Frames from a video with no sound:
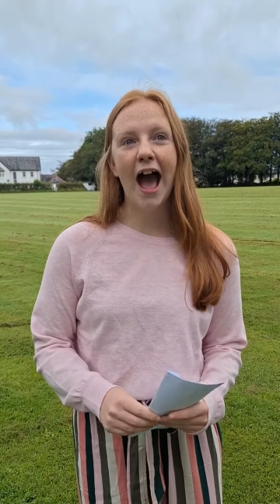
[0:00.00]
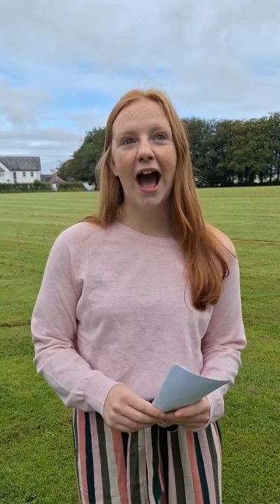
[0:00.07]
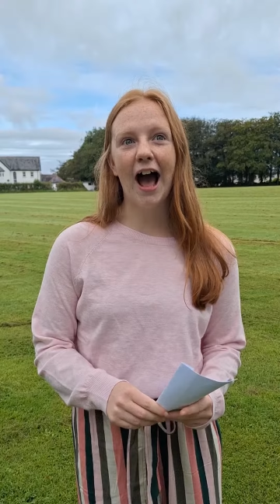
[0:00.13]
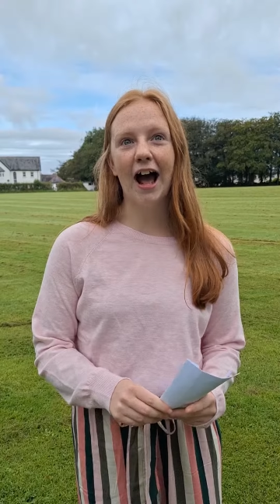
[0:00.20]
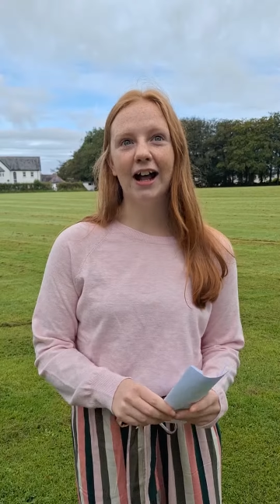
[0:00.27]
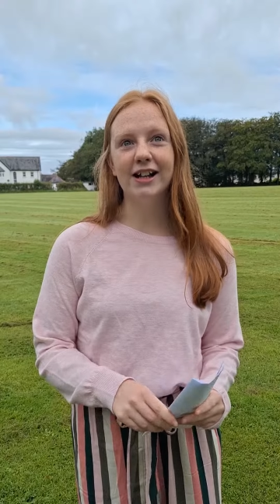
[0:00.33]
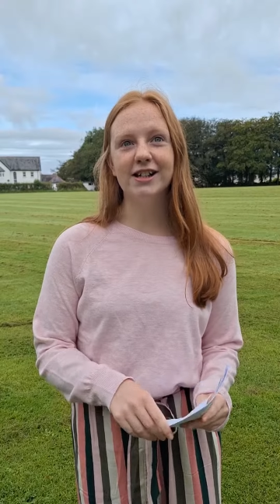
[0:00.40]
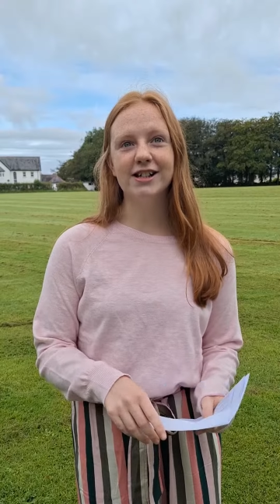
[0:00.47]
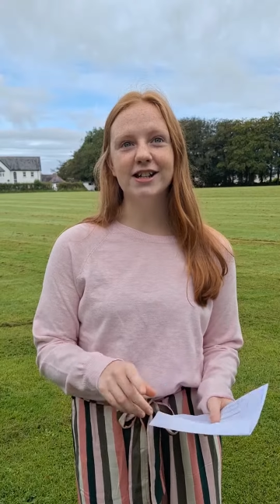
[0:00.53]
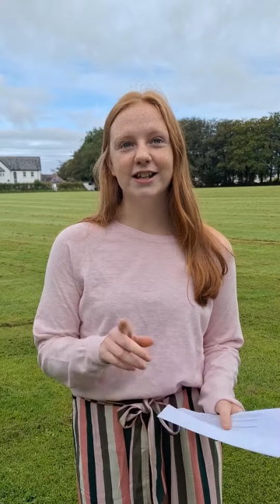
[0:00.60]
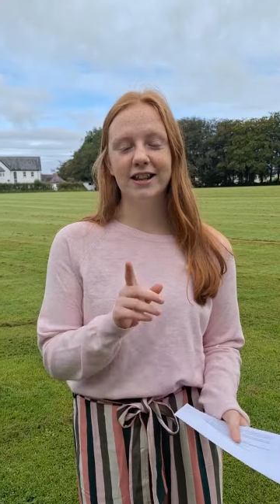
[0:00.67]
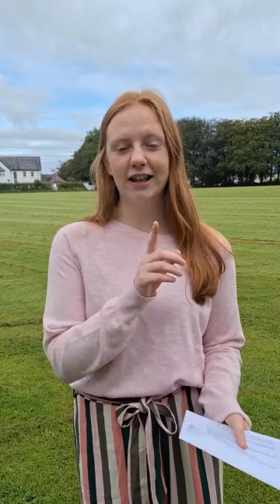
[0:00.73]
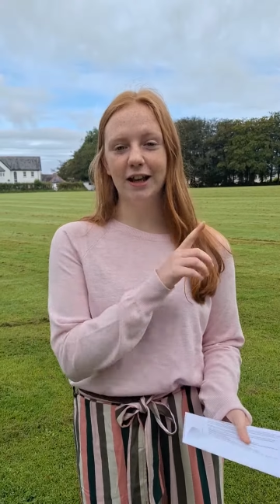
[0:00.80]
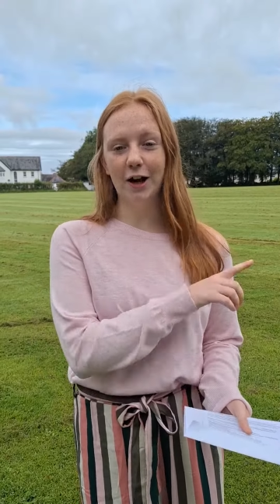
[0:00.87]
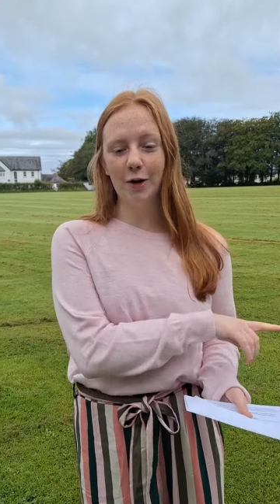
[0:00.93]
And
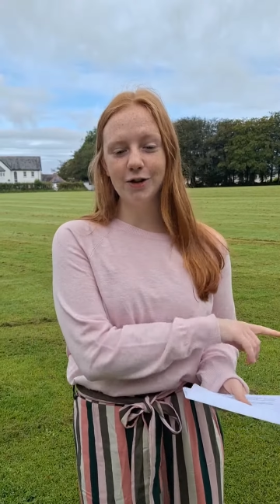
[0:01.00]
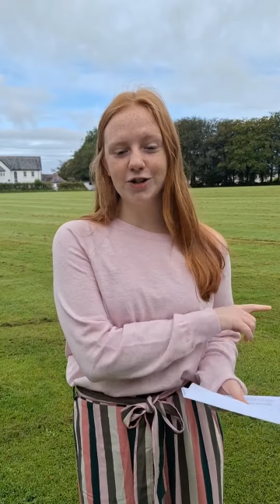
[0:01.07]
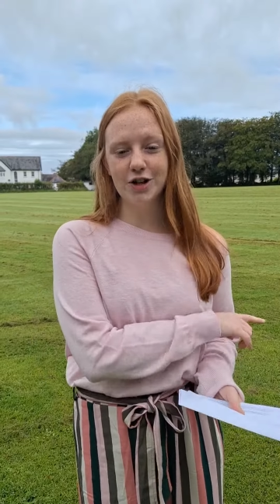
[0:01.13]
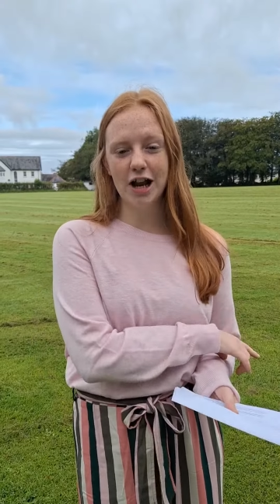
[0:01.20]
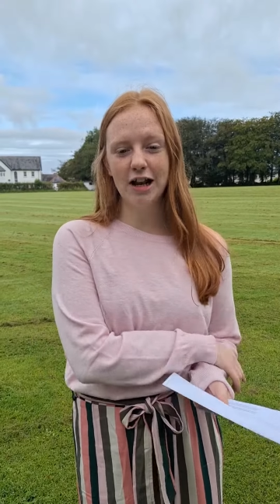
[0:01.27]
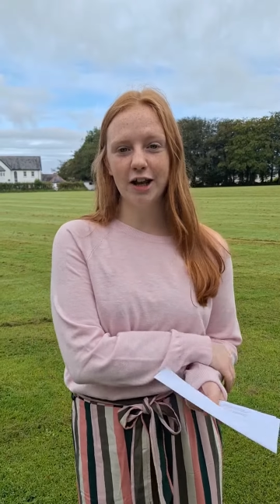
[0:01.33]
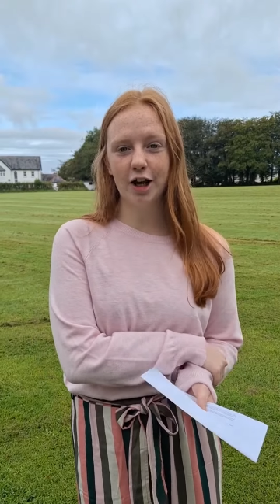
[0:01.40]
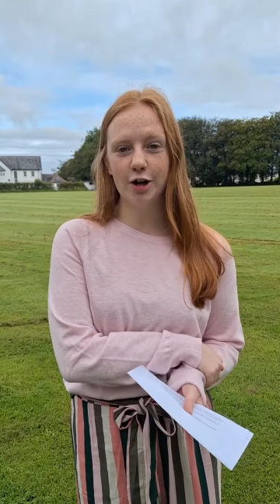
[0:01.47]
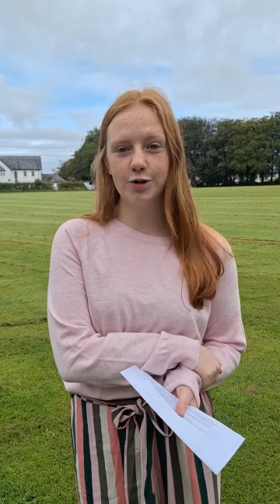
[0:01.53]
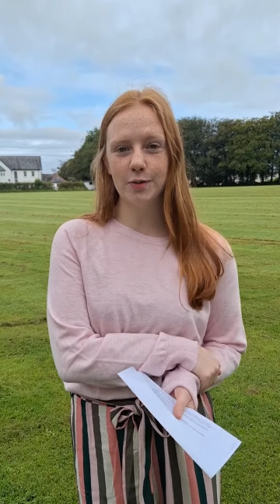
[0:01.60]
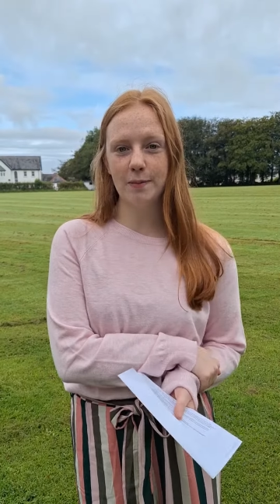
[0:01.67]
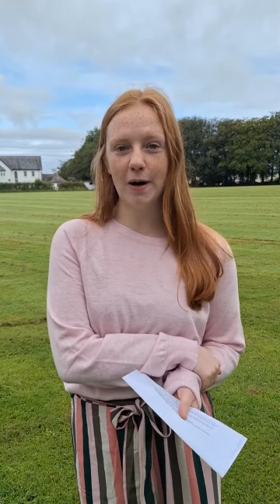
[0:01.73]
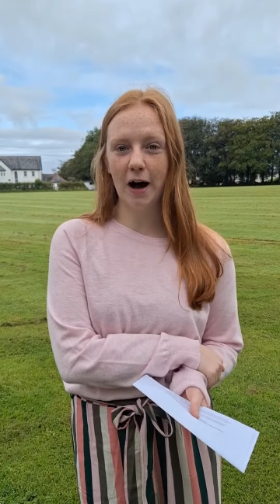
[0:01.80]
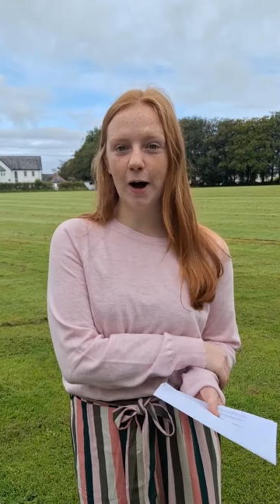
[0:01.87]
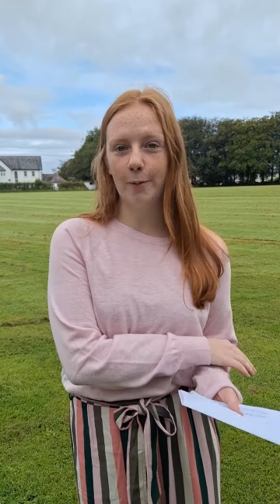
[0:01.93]
the Australian girls
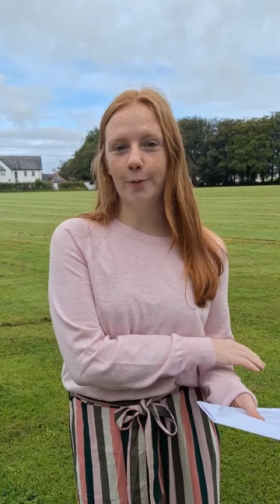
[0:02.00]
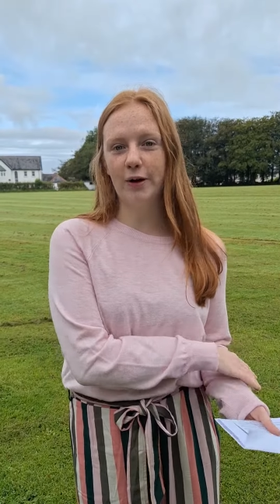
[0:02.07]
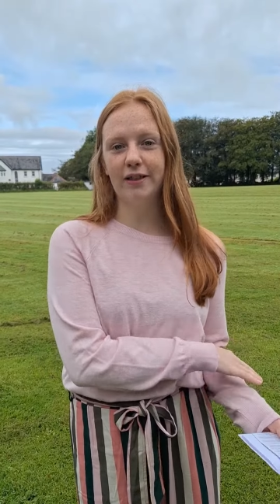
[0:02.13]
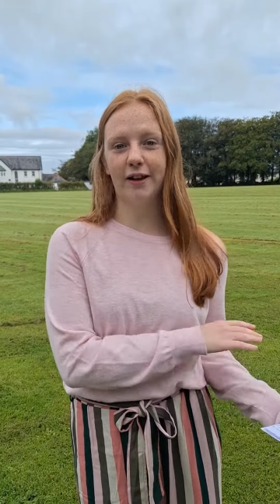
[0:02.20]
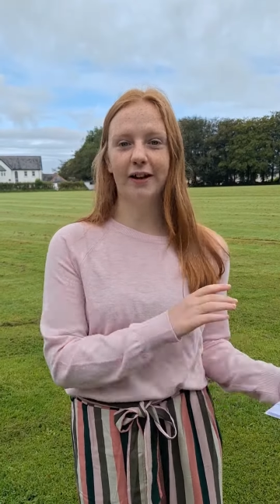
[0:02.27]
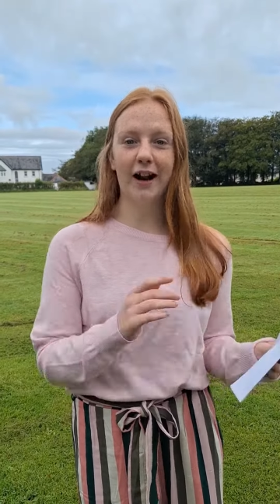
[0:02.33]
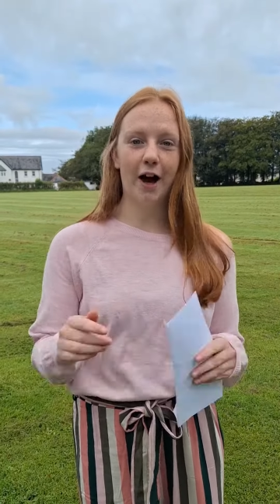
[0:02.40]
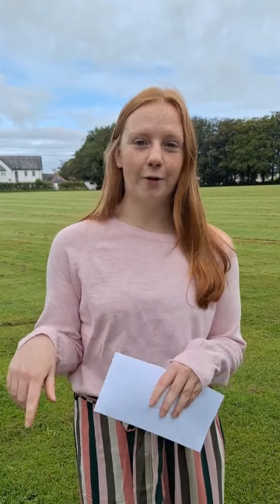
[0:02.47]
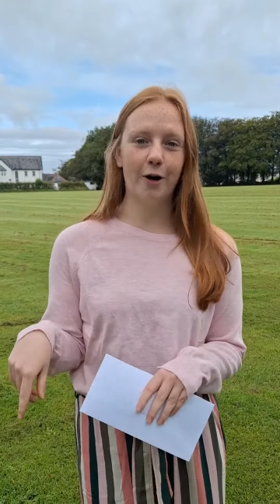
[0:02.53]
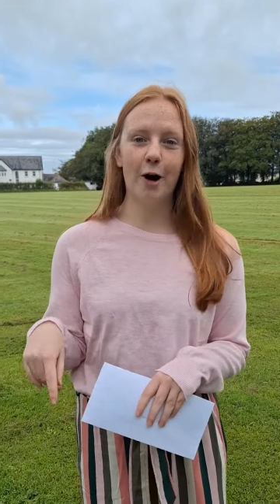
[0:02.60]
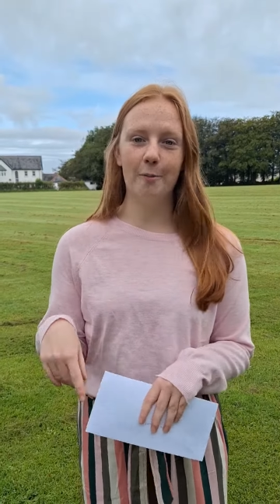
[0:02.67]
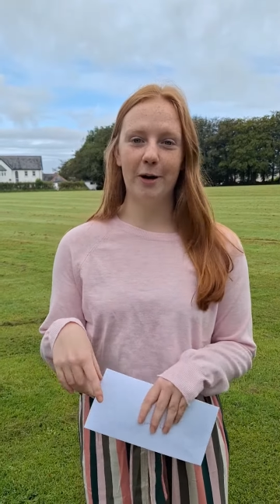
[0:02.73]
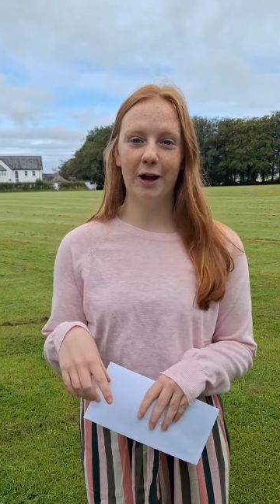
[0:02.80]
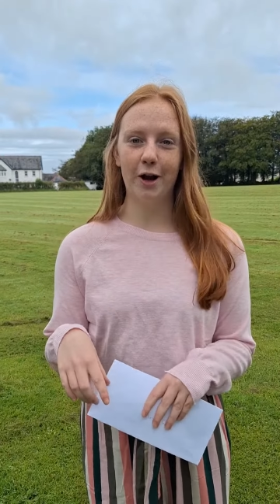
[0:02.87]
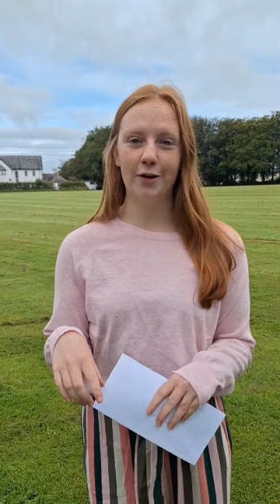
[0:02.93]
we met up with are now
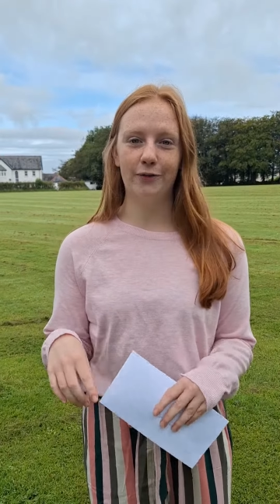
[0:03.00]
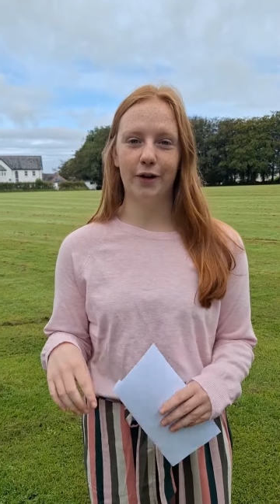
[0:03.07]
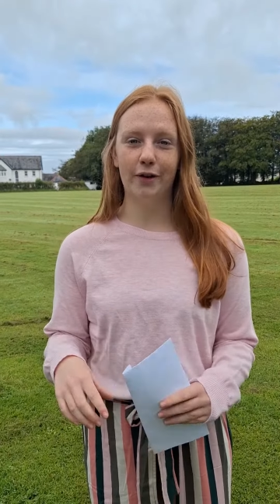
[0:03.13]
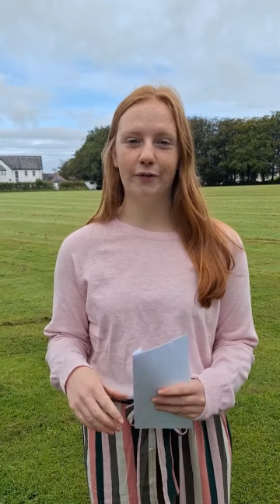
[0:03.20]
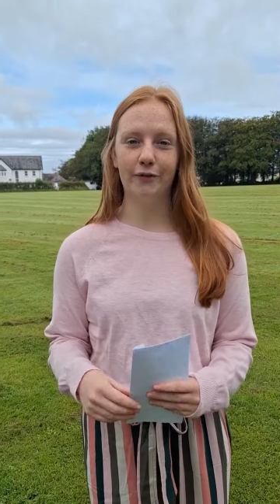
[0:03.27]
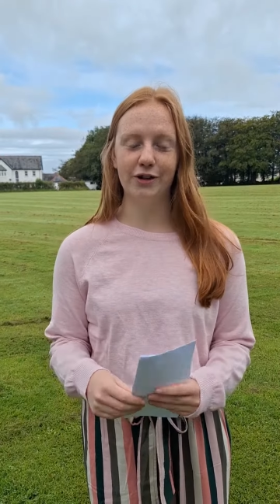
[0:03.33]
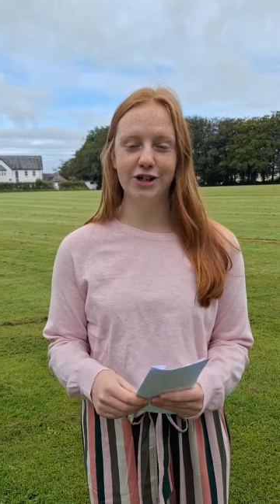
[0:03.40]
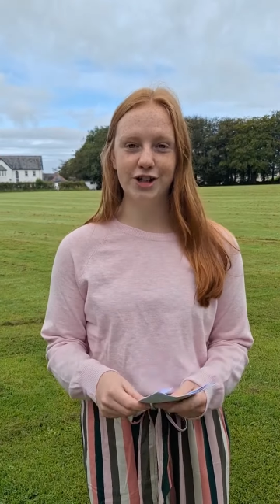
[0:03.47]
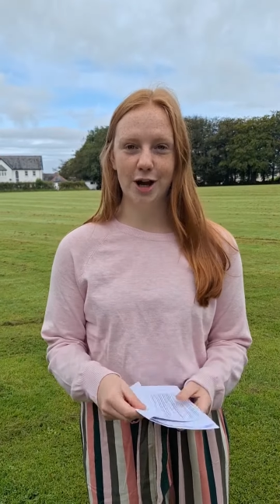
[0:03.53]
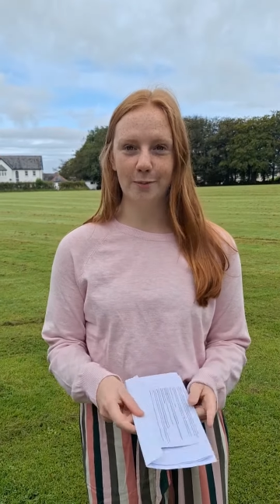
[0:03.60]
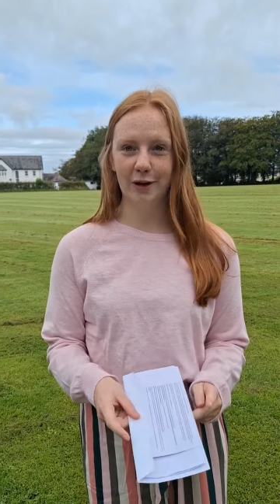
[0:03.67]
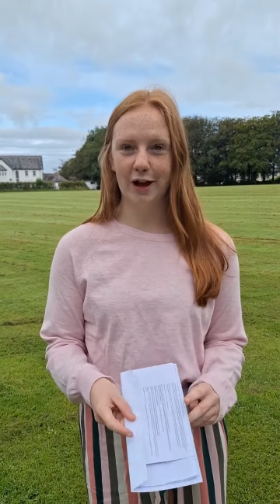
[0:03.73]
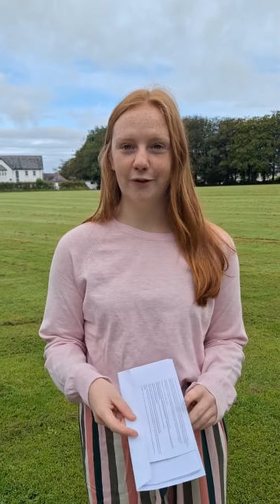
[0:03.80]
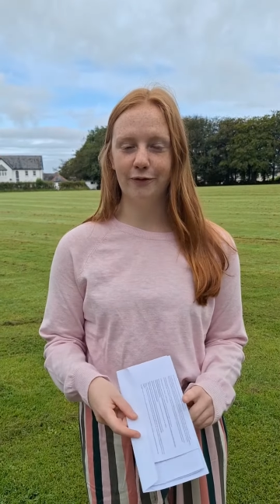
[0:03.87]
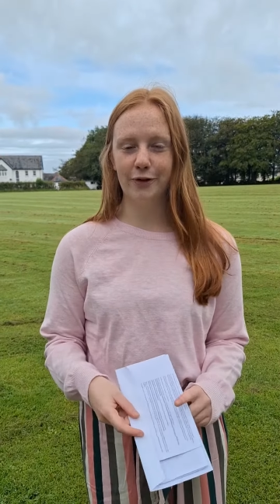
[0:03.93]
coming over for
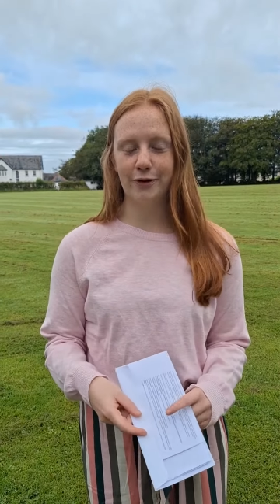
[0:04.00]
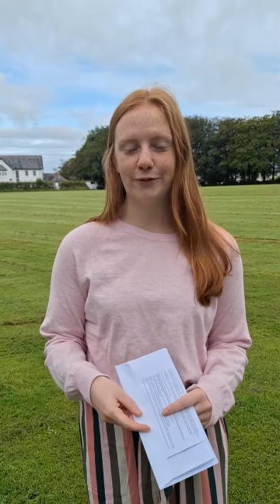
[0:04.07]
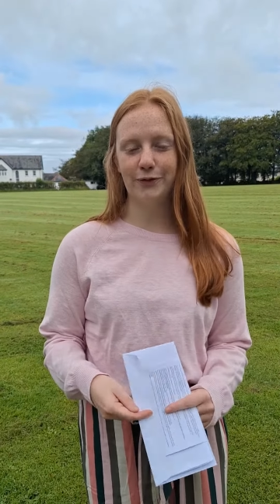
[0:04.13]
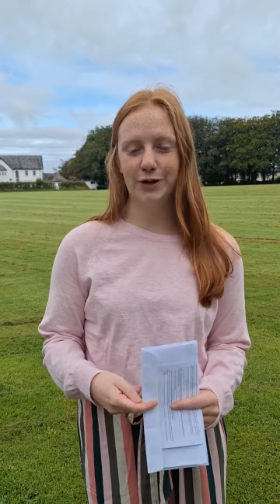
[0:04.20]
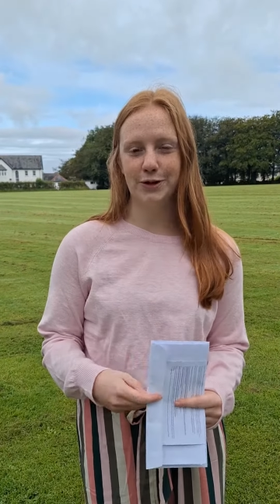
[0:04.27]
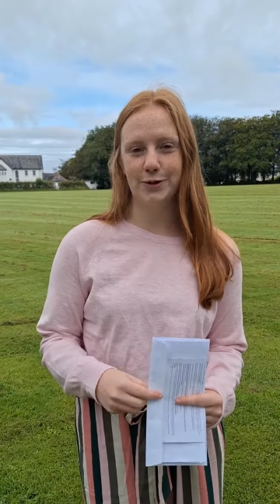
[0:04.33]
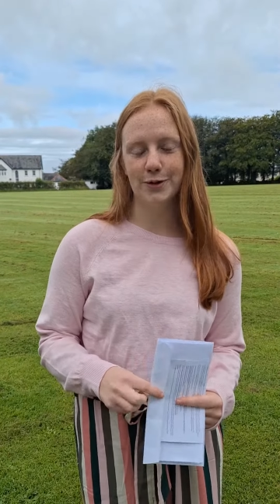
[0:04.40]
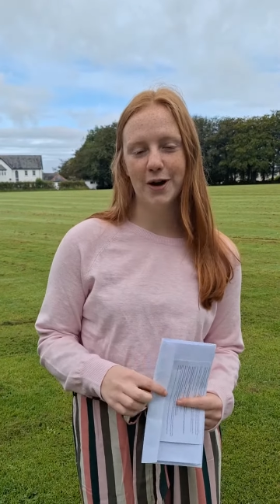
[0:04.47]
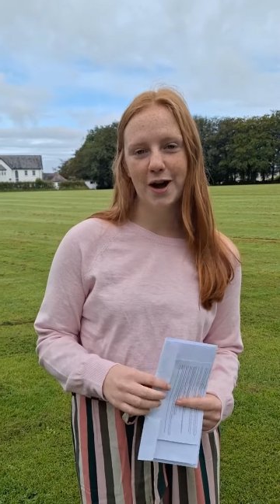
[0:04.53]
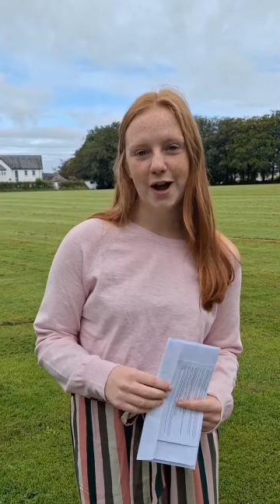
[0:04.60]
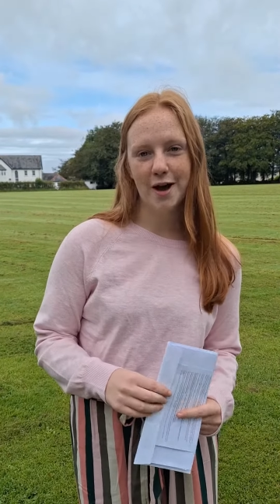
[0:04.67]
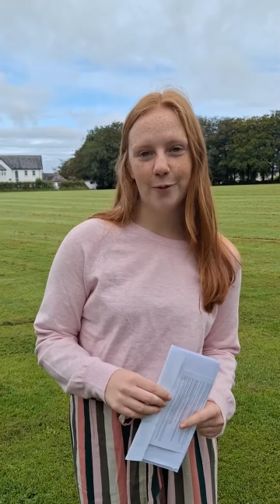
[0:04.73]
Shebia for a few